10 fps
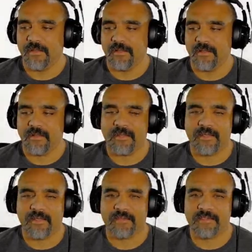
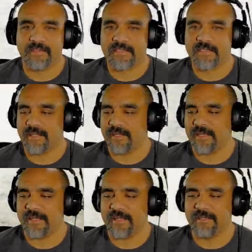And it looks
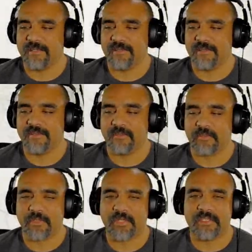like
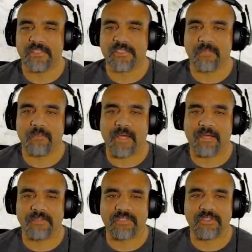we're going to use up
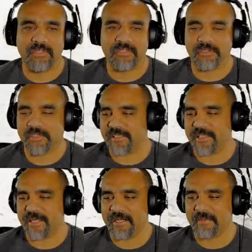about 200
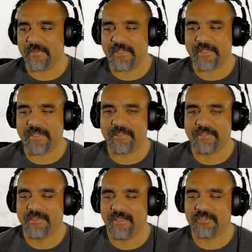stamina,
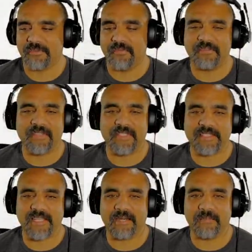150
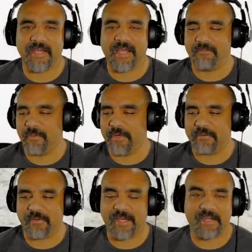stamina halfway
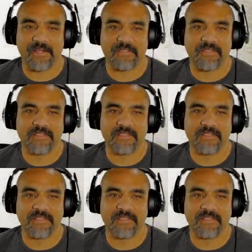around.